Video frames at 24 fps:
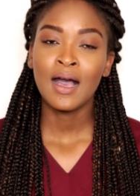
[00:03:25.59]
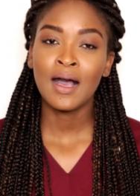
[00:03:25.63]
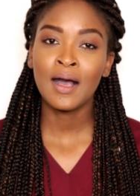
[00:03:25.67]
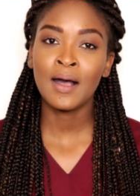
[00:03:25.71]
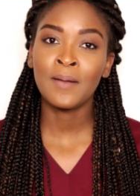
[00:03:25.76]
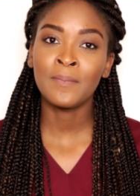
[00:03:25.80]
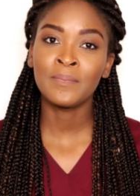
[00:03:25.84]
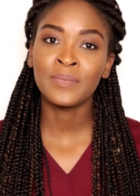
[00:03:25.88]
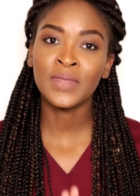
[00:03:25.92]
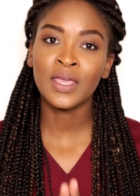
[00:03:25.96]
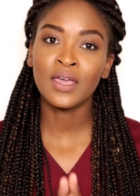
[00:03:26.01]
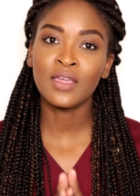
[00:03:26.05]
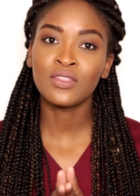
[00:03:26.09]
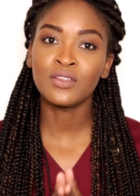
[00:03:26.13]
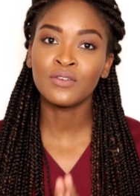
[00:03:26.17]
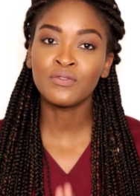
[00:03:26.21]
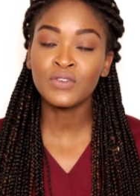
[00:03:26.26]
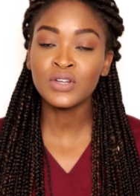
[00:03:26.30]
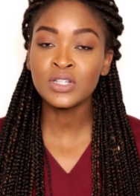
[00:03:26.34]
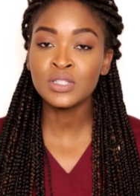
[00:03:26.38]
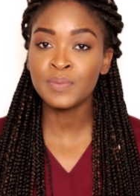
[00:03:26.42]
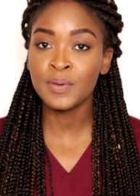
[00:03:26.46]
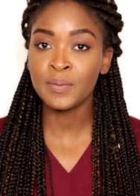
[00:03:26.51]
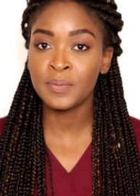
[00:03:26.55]
The
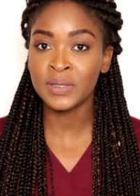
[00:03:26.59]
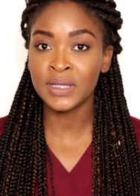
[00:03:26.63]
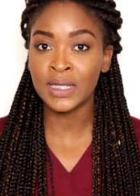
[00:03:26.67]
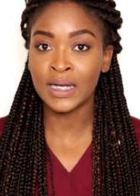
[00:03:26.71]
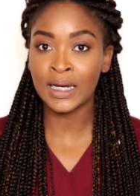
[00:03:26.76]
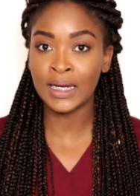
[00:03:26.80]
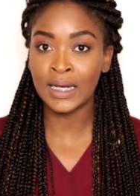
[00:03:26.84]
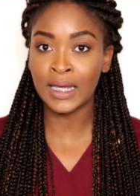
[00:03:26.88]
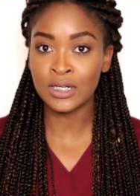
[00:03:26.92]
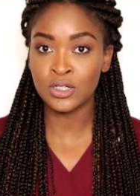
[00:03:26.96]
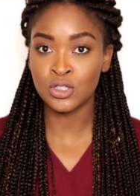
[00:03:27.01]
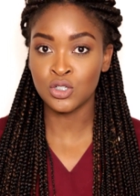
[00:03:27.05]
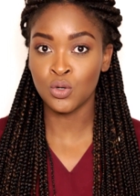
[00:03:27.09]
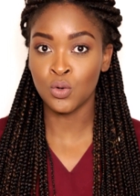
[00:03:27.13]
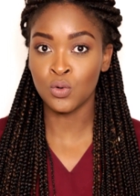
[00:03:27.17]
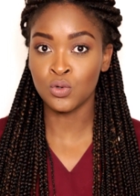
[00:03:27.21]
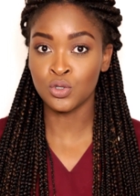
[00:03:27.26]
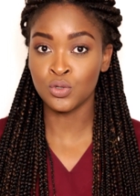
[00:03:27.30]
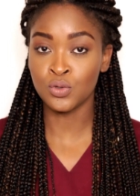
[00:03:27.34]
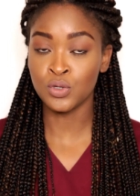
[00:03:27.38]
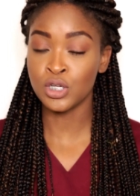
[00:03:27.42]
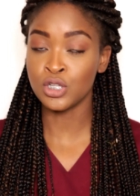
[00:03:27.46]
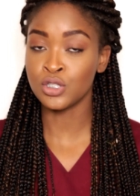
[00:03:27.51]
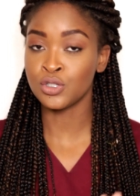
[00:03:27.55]
first people that I'd like to
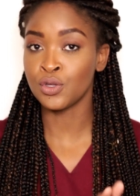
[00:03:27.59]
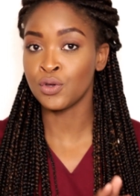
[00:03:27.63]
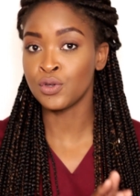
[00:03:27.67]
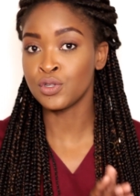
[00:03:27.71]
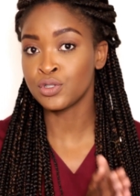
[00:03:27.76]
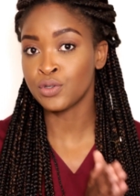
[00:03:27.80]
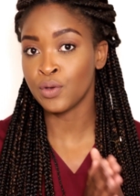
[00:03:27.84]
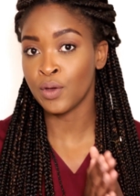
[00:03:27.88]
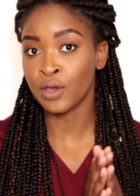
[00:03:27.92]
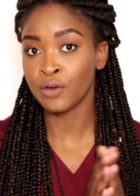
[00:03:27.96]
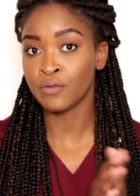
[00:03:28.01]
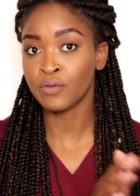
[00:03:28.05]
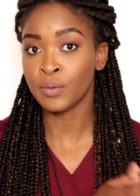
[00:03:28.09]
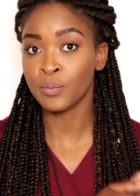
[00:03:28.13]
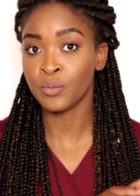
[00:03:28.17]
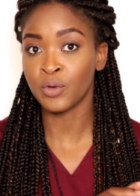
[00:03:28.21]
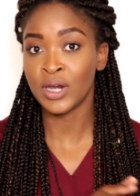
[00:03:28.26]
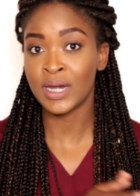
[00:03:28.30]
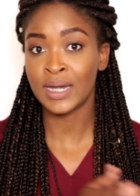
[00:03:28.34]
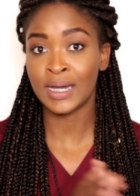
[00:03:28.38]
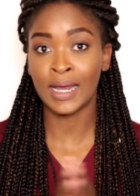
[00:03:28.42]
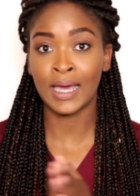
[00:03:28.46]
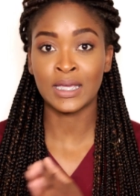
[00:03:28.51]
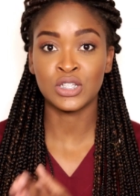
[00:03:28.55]
talk to is those going from
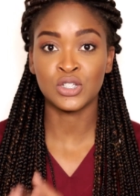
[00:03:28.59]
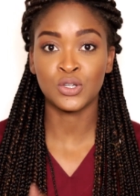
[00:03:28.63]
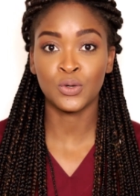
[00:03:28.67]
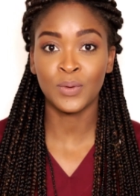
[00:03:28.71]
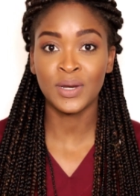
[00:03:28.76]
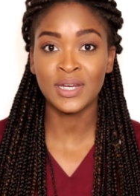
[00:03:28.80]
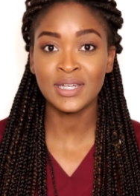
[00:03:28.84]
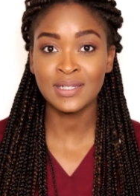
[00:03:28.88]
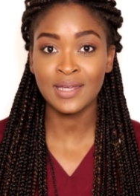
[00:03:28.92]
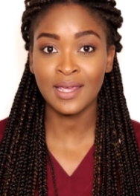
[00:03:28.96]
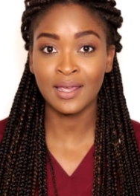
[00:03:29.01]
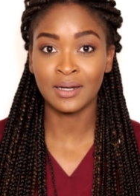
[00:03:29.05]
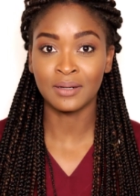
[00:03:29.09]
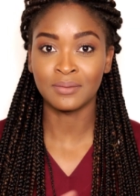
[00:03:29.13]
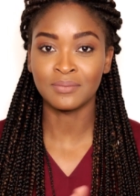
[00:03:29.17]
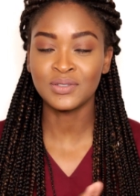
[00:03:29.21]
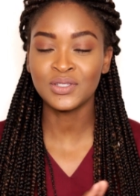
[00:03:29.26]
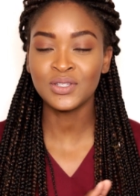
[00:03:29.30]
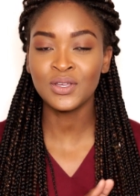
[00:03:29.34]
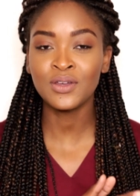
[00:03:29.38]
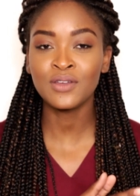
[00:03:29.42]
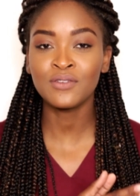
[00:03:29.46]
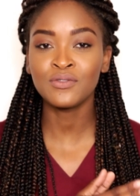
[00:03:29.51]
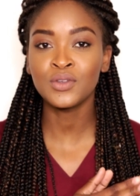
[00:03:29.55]
grade 9 to grade
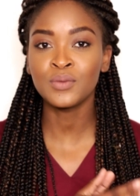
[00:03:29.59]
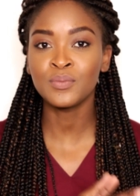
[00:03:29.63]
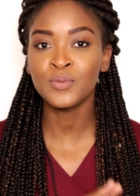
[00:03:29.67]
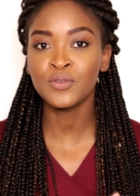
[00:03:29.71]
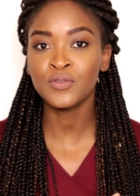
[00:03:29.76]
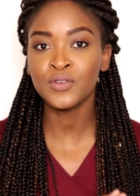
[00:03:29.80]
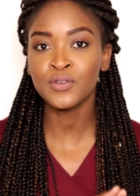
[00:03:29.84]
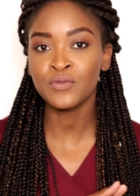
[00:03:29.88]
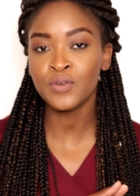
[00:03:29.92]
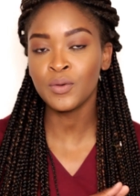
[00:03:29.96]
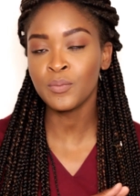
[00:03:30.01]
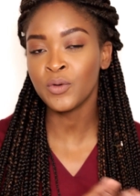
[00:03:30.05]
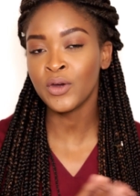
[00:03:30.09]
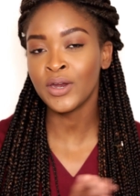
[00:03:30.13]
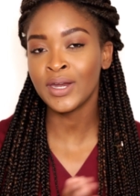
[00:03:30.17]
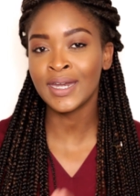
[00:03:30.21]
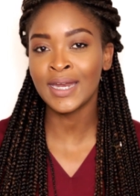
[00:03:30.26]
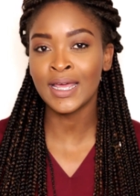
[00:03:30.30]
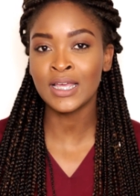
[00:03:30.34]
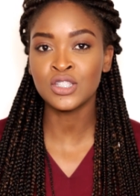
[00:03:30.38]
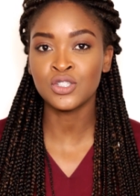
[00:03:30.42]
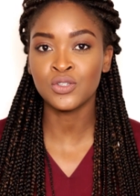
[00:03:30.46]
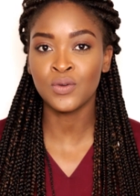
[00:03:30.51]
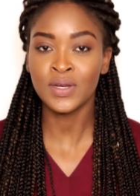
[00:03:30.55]
10. So if you're moving from
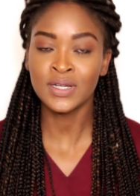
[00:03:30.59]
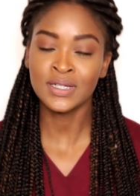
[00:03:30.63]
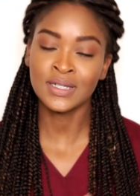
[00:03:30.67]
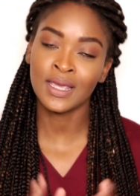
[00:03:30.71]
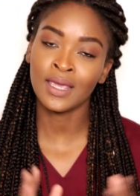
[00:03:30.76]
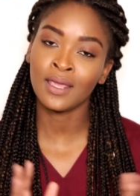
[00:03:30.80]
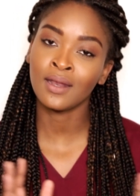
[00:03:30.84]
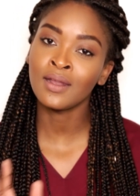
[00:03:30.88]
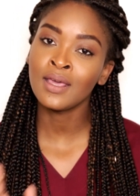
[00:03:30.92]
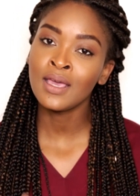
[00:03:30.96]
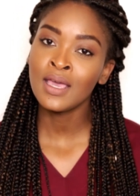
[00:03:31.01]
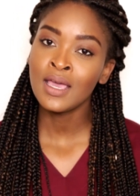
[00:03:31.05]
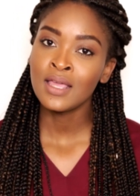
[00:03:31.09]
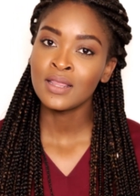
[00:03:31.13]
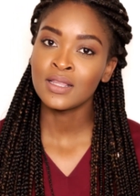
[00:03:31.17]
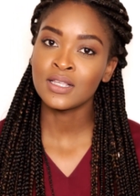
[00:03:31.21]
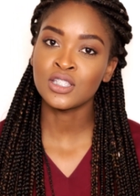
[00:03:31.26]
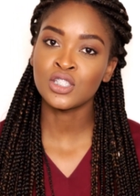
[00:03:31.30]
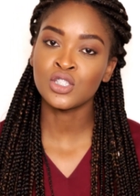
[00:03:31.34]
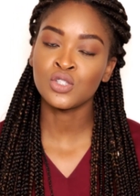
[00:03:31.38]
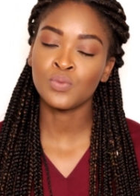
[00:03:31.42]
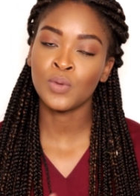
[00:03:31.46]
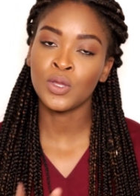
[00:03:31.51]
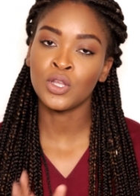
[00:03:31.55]
grade 9 to grade 10,
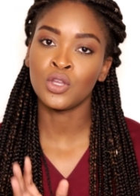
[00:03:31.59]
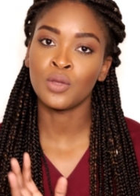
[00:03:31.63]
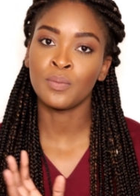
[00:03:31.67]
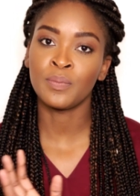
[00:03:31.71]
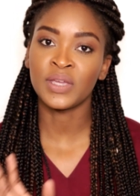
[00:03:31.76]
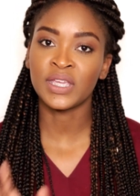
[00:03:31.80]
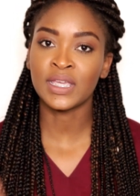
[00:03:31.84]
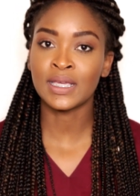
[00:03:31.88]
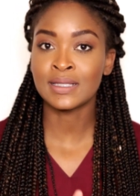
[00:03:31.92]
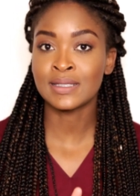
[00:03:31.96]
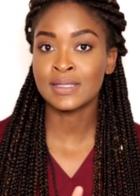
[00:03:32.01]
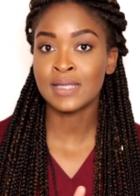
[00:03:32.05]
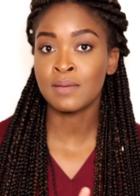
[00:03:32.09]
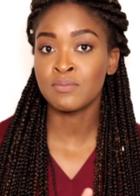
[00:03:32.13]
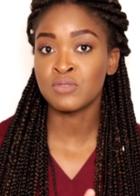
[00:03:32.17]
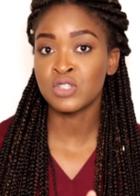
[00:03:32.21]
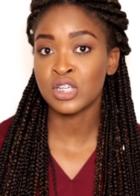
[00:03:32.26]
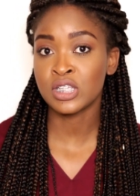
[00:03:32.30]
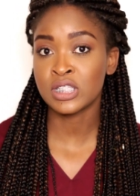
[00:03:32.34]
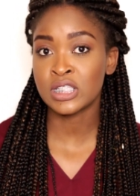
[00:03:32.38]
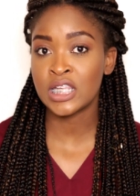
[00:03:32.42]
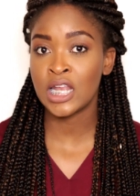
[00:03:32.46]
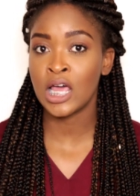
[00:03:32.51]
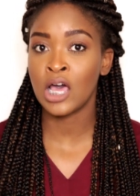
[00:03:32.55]
this is when you're picking
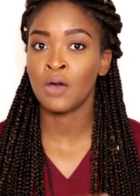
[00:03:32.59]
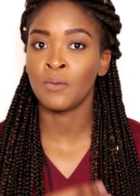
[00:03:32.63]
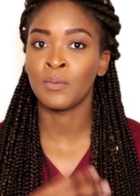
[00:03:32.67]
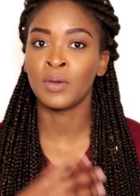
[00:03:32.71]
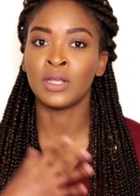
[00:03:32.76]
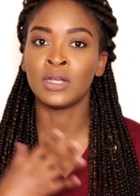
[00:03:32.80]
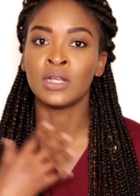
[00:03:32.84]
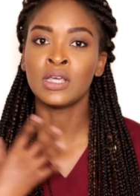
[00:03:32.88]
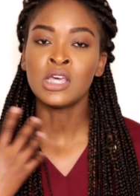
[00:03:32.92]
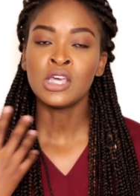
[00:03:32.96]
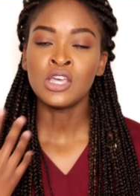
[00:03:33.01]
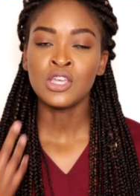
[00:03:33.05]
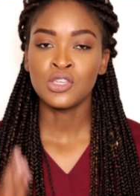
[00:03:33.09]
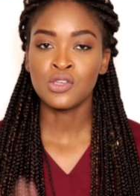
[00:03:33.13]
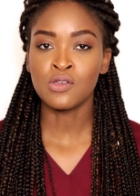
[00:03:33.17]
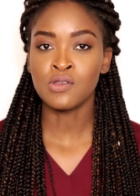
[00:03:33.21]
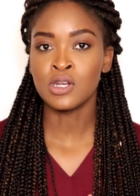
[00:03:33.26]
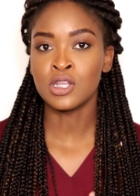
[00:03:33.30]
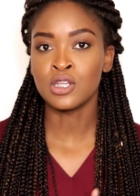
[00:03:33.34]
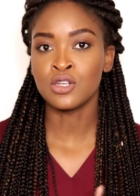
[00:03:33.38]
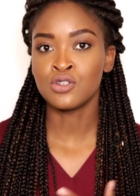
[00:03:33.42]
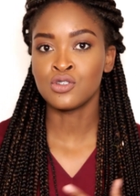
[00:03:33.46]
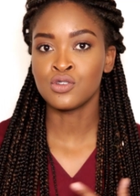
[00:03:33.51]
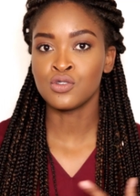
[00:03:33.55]
subjects now, and
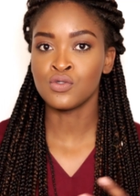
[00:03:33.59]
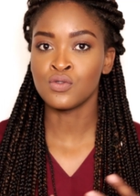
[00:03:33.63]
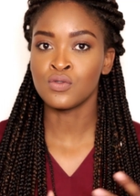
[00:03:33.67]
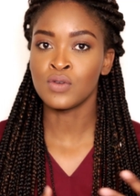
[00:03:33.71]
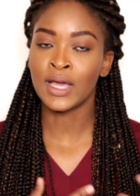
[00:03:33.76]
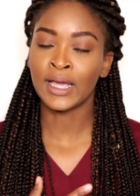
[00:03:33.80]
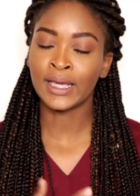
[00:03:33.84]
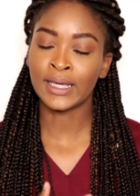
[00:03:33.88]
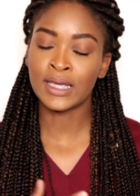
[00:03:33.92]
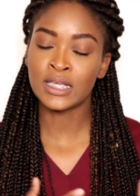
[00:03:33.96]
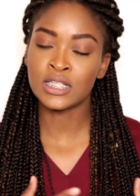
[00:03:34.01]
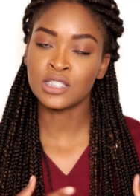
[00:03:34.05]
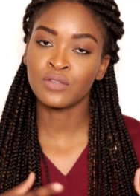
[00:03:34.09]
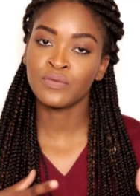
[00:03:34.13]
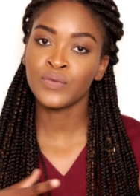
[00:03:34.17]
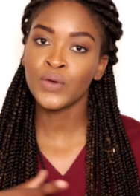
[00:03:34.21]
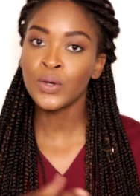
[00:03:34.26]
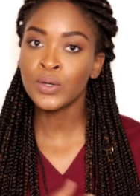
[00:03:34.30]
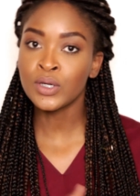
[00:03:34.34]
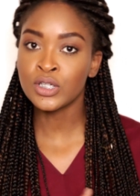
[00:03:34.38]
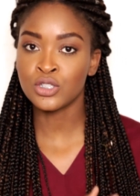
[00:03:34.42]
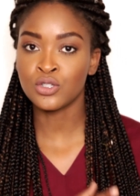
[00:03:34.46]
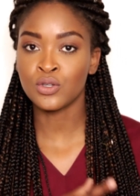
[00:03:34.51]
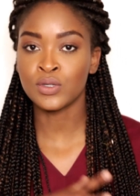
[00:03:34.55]
you need to, I guess,
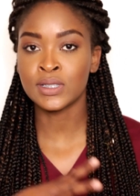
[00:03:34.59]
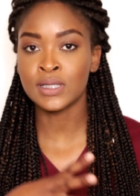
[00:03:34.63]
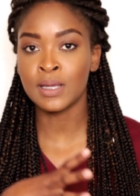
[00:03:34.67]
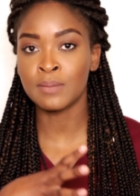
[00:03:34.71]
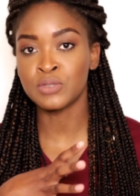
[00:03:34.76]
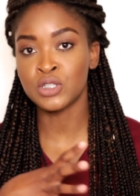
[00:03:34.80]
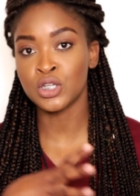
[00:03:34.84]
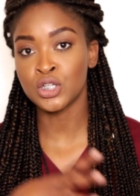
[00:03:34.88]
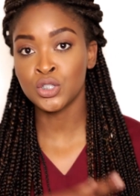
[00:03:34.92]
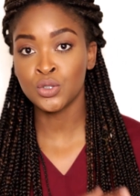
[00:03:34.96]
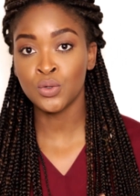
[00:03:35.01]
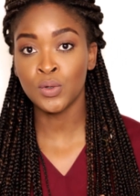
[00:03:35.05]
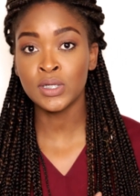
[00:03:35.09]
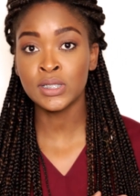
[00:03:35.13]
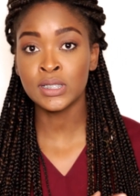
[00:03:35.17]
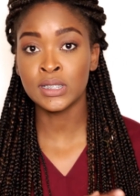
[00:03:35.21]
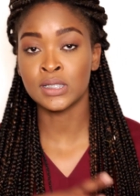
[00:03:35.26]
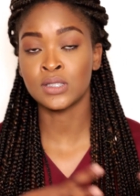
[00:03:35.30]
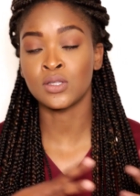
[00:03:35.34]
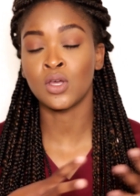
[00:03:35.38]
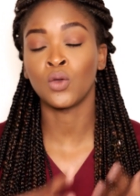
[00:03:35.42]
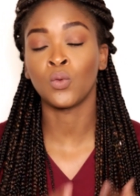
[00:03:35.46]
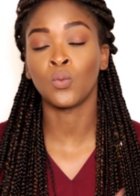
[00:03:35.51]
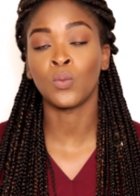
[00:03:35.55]
focus your subject choices
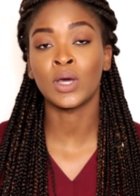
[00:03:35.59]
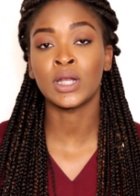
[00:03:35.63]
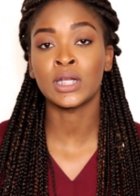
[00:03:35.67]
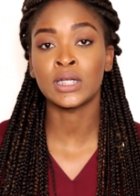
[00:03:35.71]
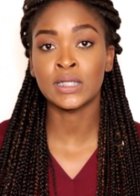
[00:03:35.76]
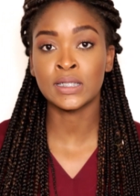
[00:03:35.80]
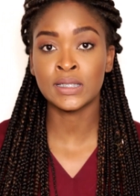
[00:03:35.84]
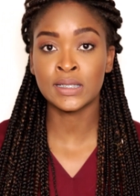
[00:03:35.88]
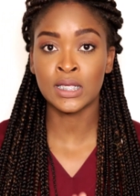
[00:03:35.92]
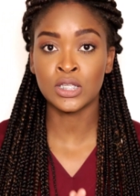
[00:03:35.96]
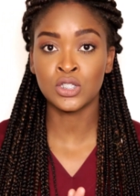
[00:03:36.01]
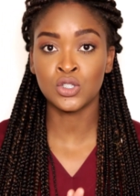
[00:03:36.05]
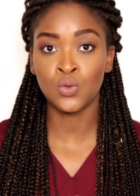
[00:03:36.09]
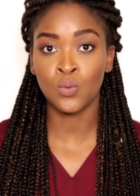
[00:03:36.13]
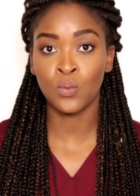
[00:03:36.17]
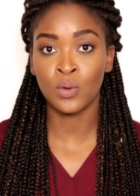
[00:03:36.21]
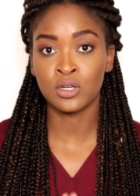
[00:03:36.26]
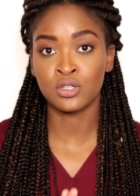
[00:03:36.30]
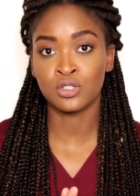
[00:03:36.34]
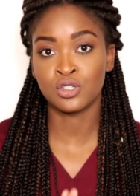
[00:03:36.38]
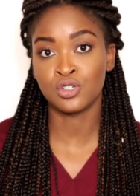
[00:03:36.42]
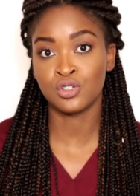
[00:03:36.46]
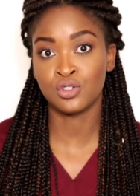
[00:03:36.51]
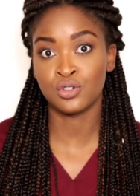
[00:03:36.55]
on what it is that you
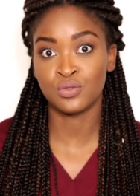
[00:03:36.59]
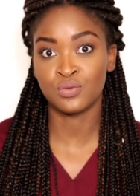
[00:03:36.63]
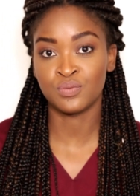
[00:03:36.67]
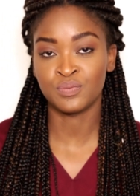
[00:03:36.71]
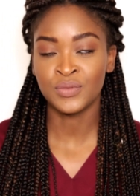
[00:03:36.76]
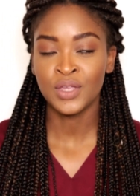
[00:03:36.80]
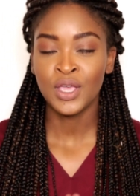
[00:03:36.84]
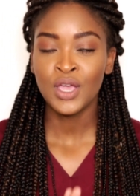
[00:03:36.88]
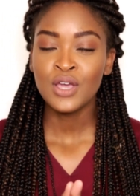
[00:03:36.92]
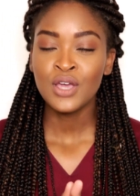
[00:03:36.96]
want to do.